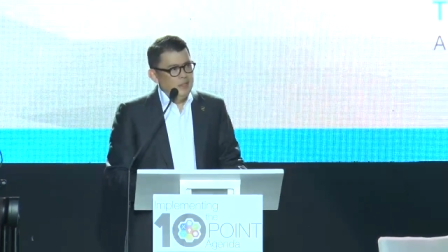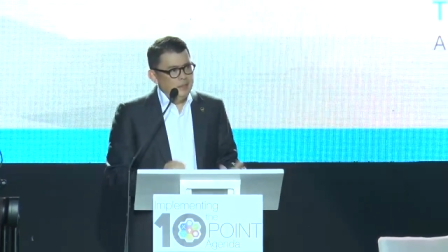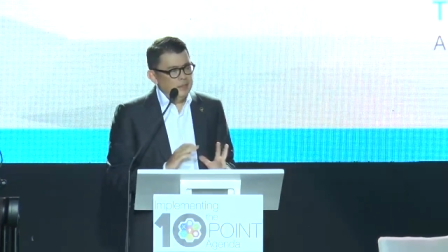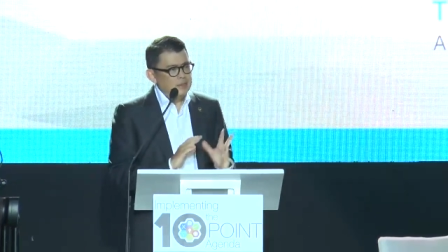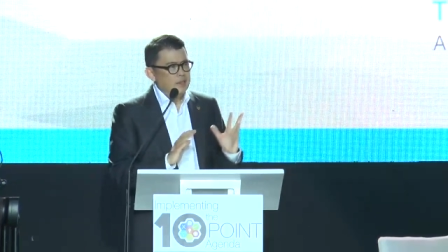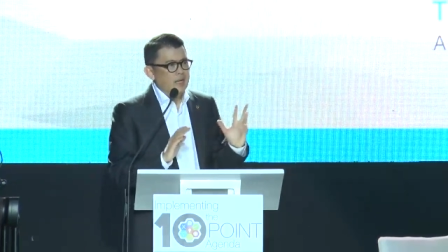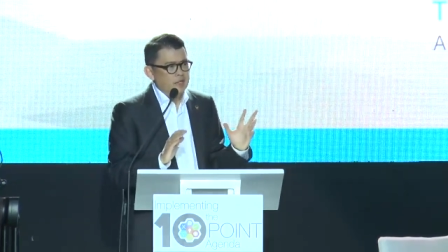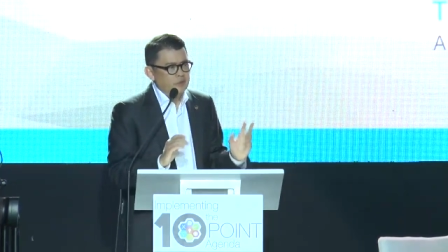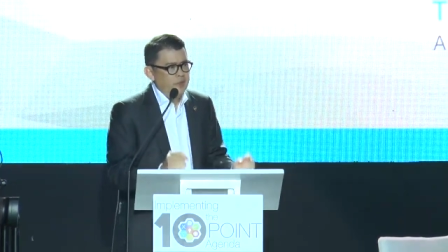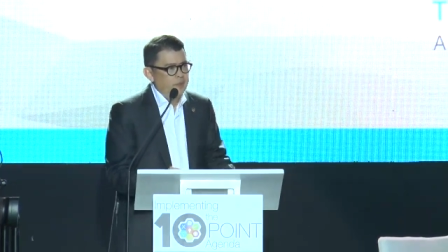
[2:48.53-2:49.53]
He doesn't
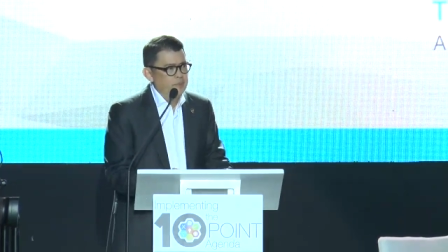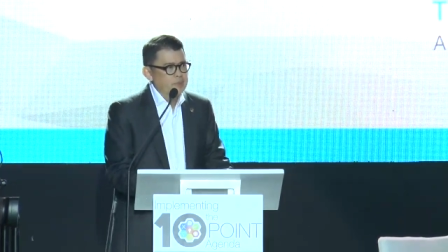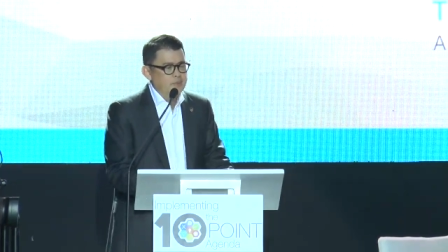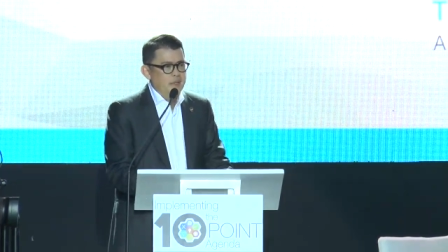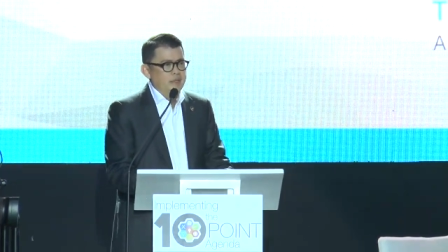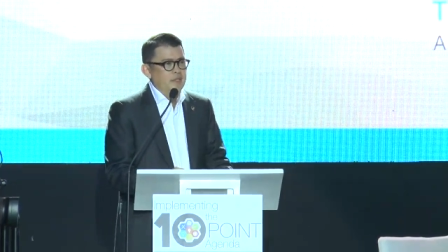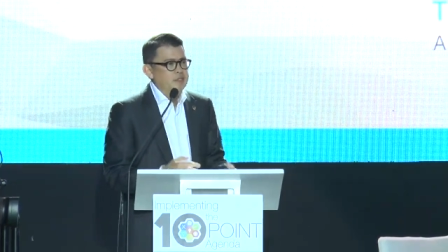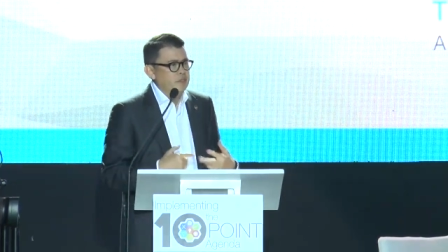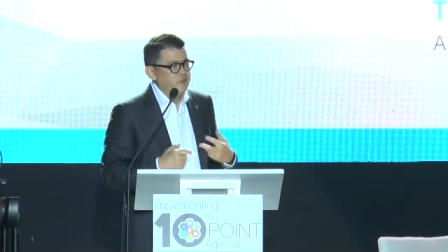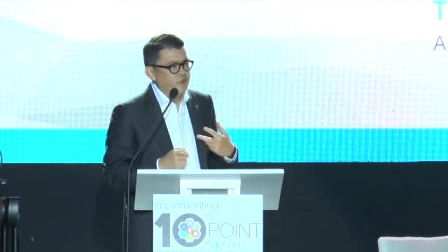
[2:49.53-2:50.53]
like to hear
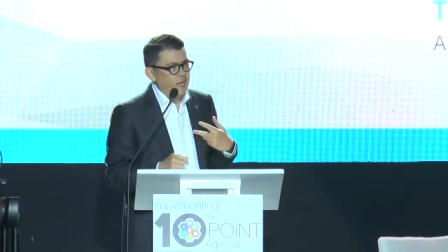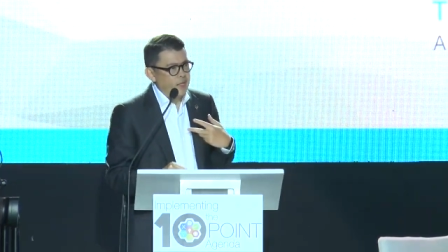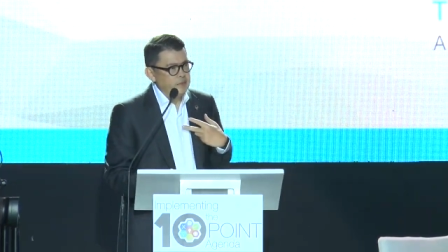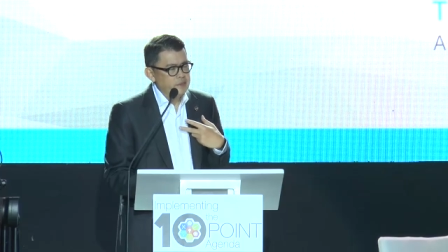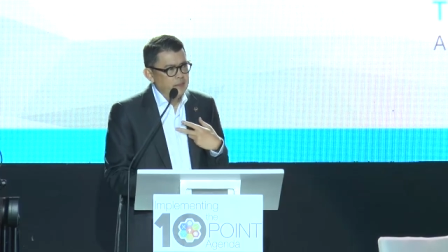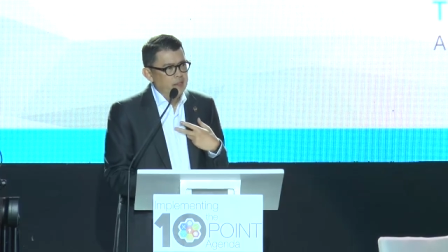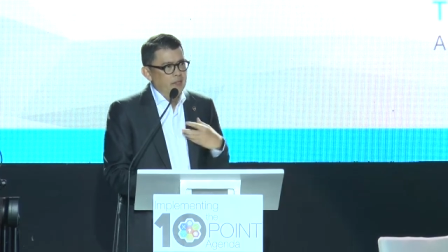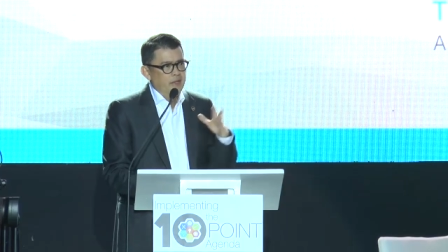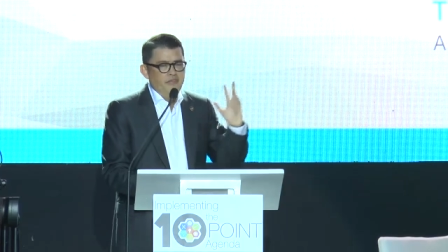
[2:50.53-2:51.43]
prosperity just for us.